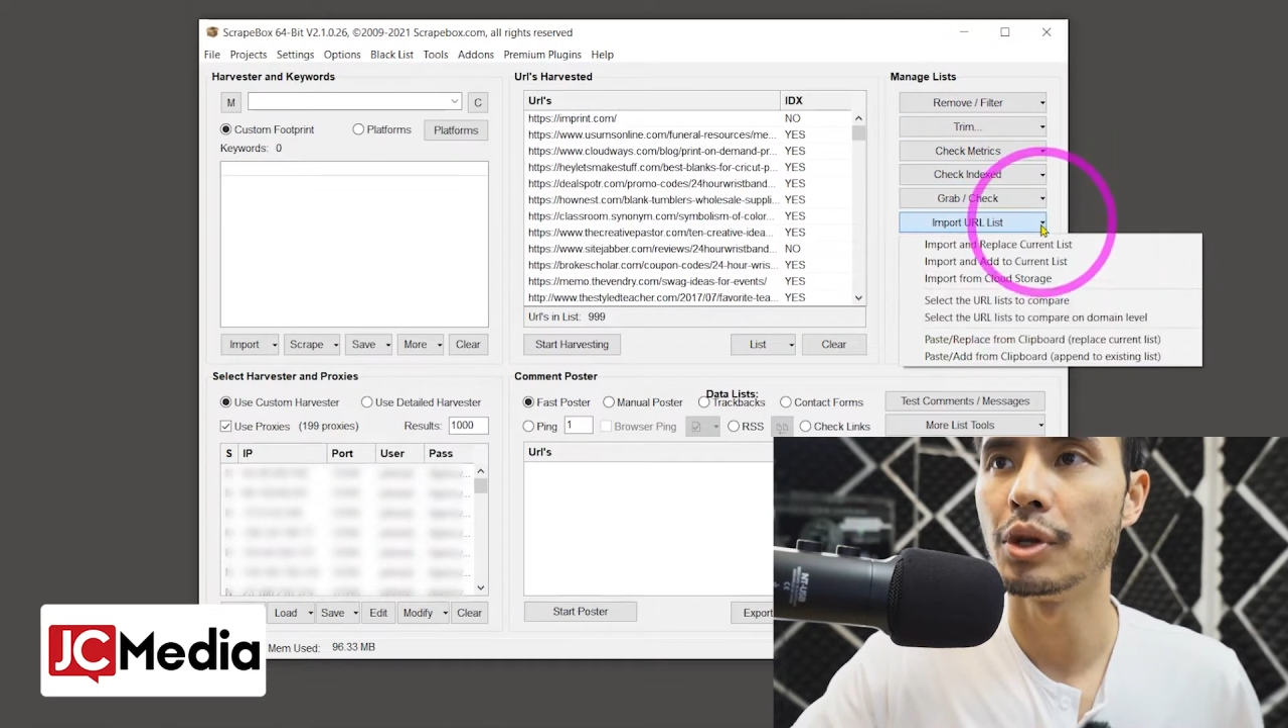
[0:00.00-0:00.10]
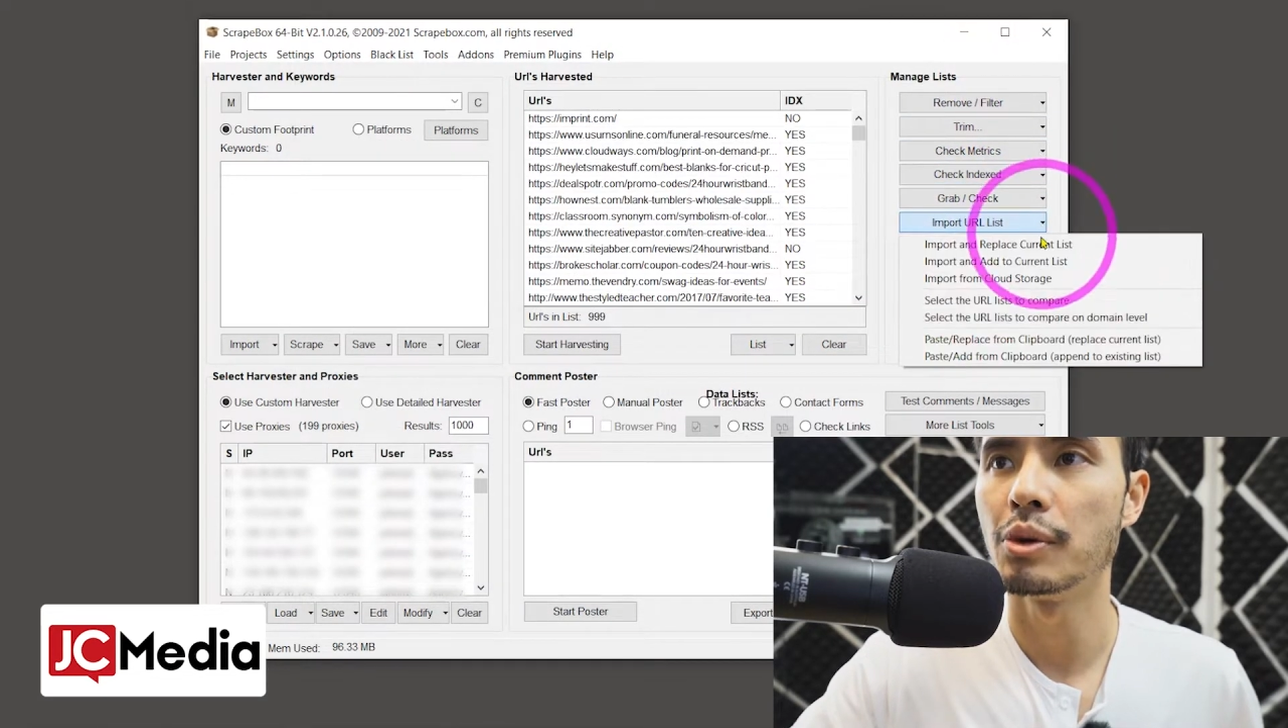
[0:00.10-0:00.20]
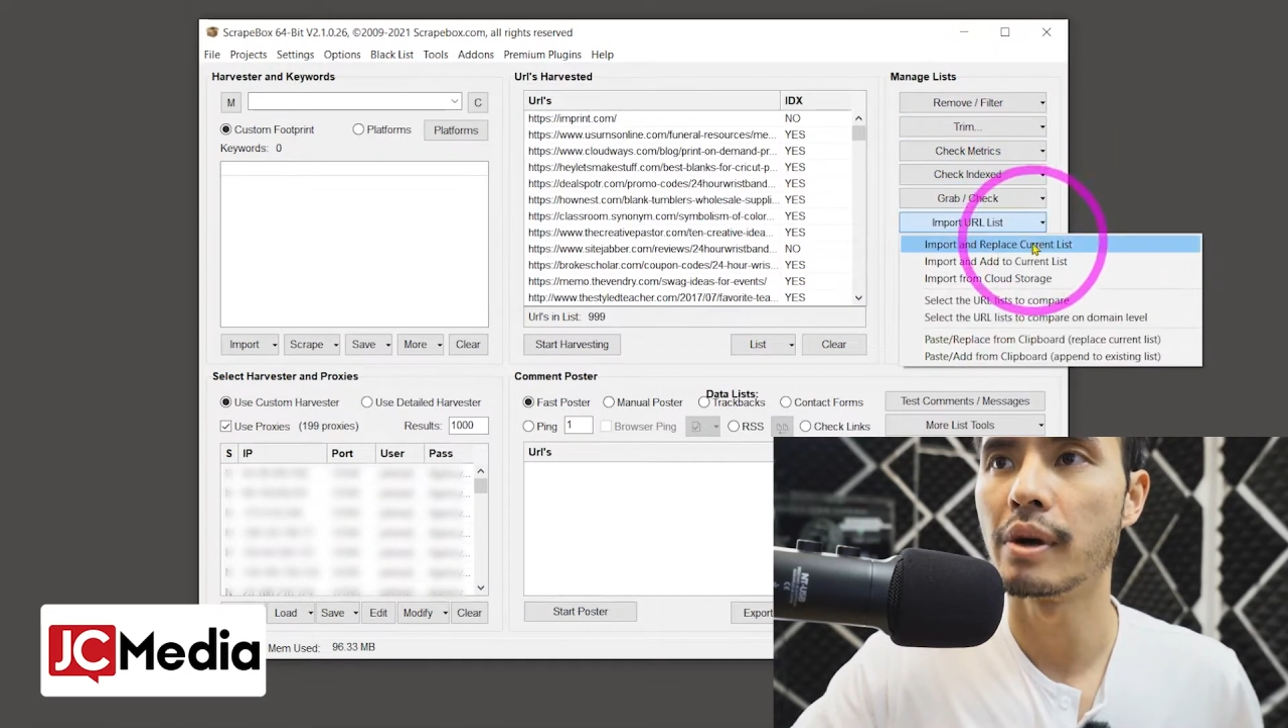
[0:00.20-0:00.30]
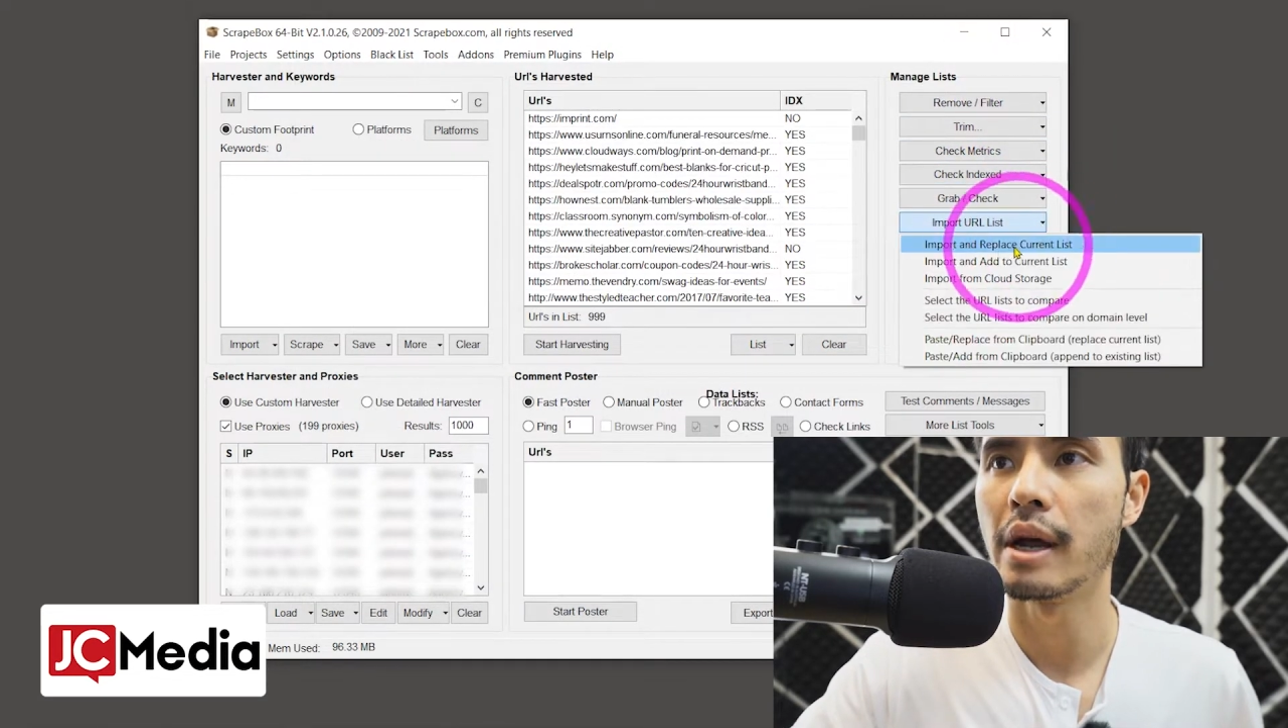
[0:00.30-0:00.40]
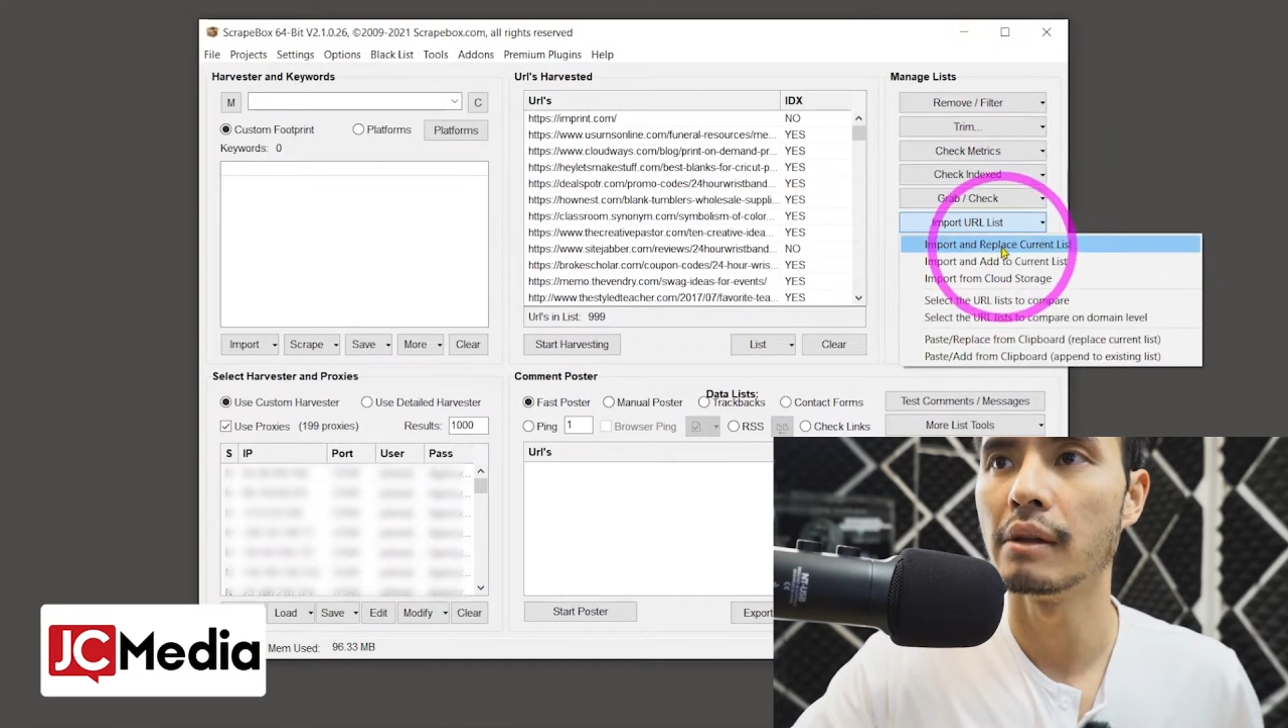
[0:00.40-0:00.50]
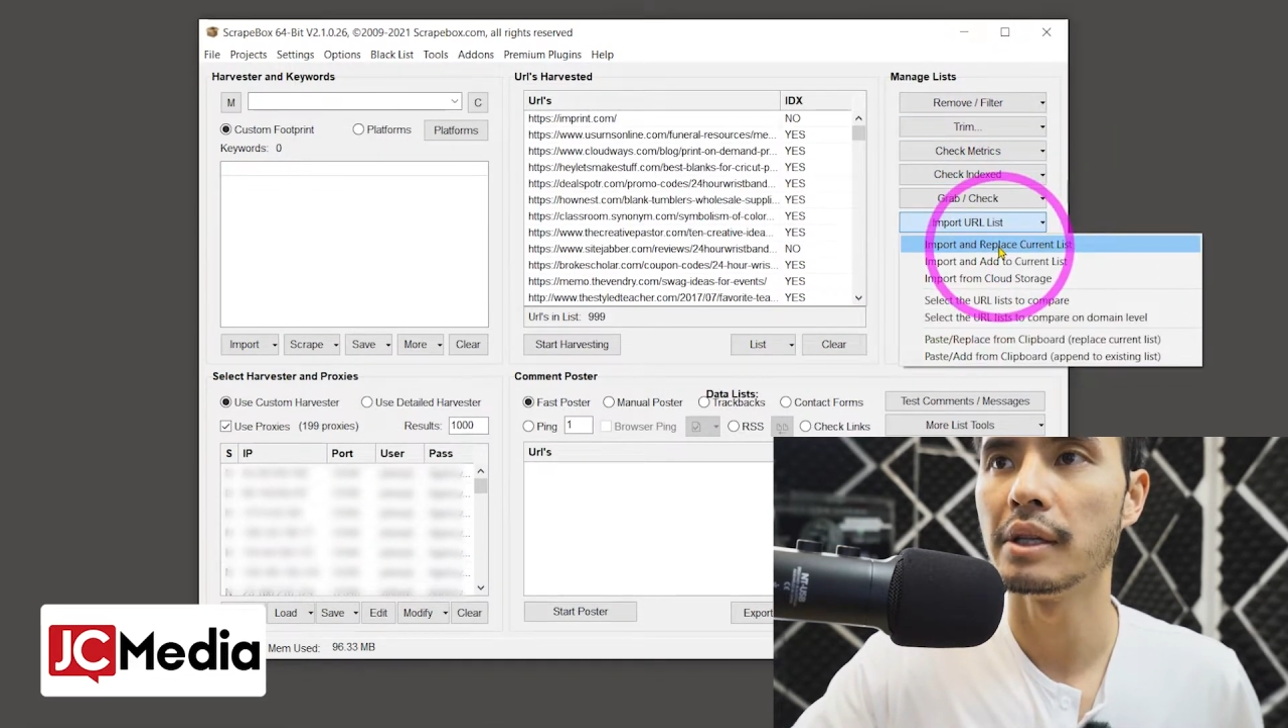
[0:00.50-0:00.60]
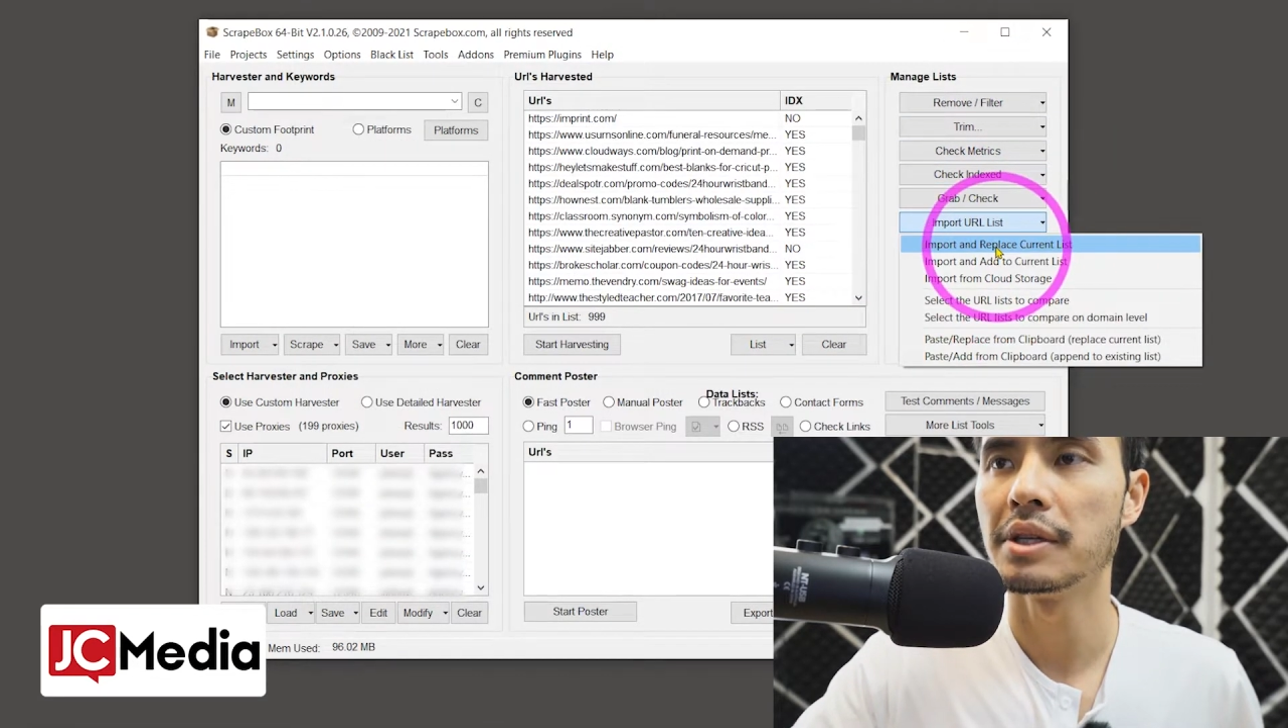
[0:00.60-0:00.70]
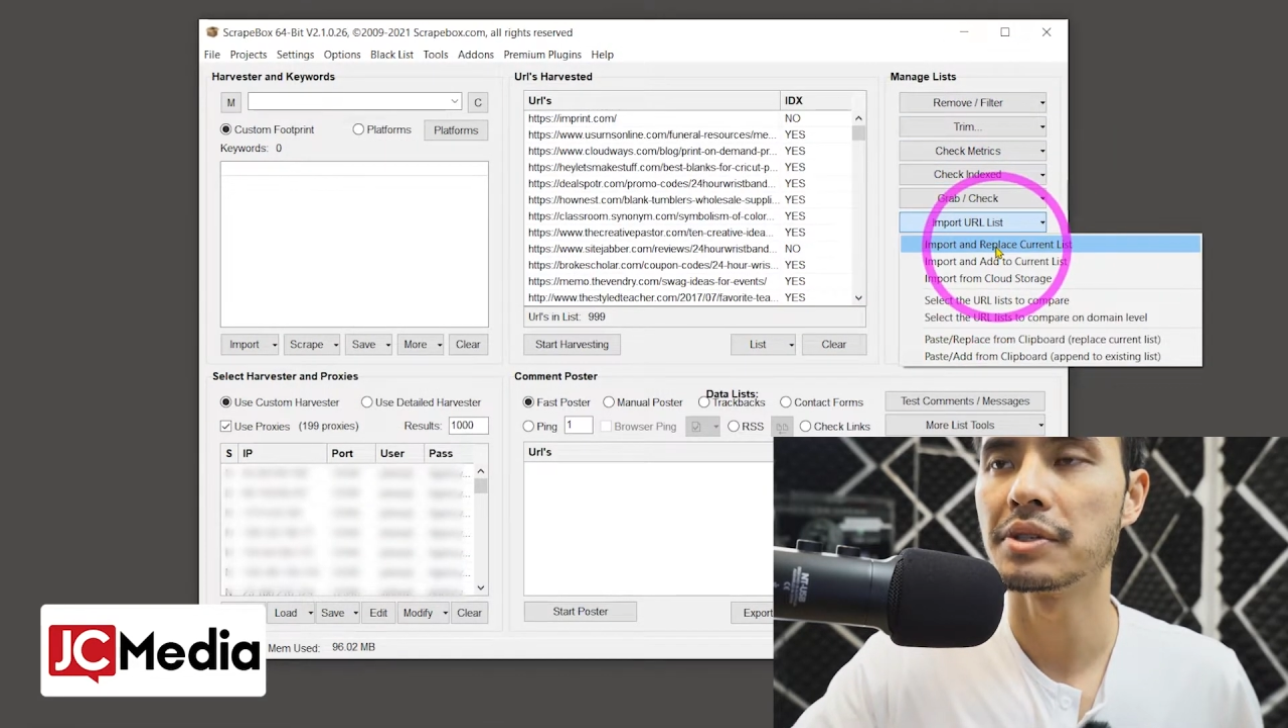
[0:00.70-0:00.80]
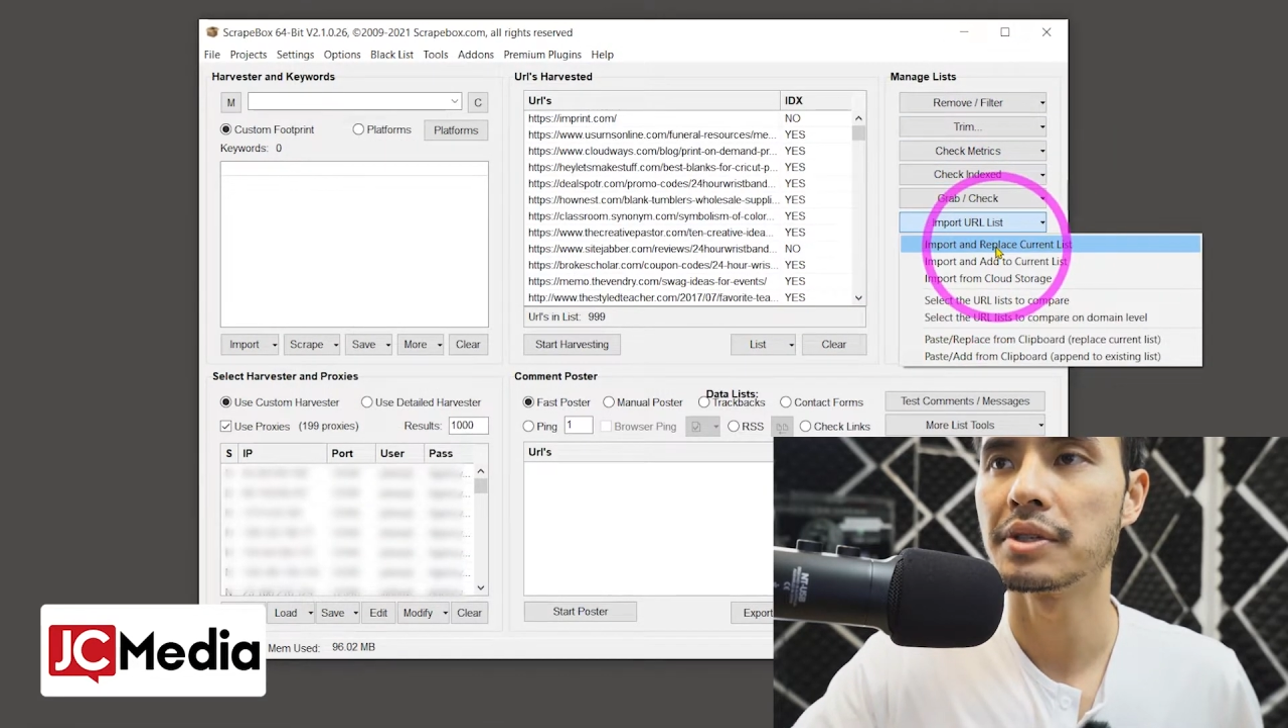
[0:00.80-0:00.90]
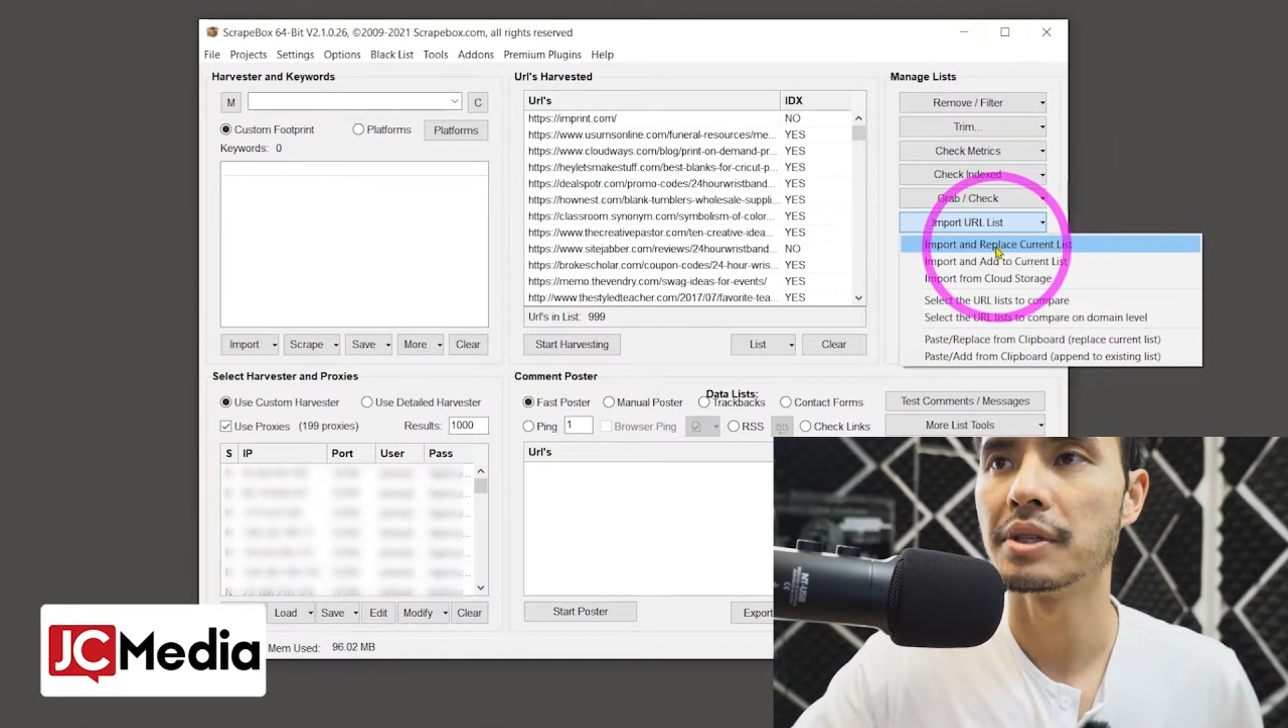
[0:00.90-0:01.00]
URL
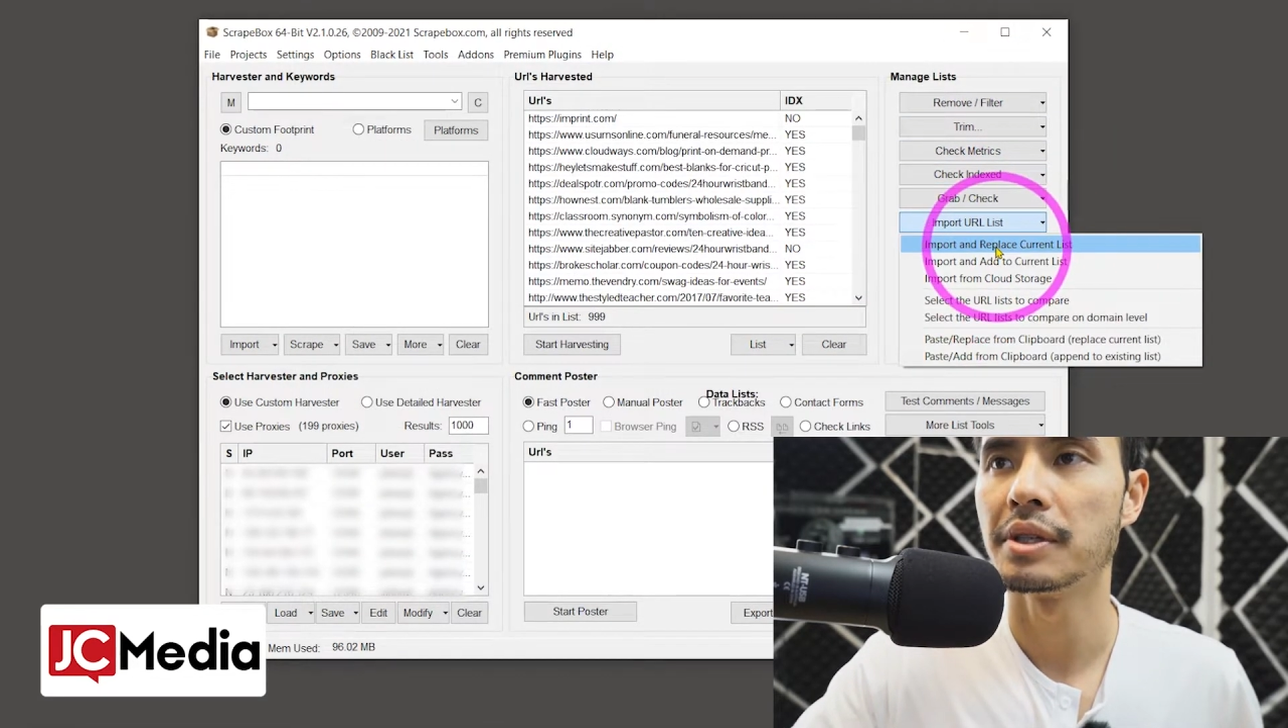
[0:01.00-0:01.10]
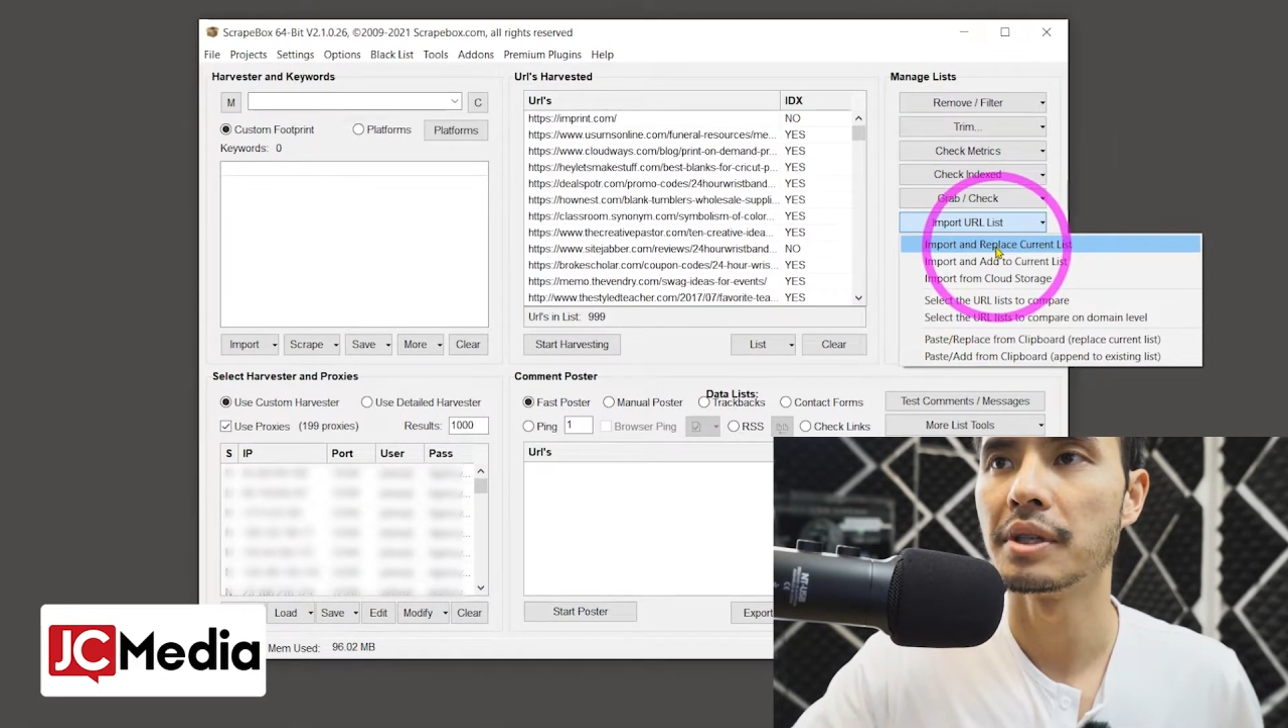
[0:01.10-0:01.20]
list,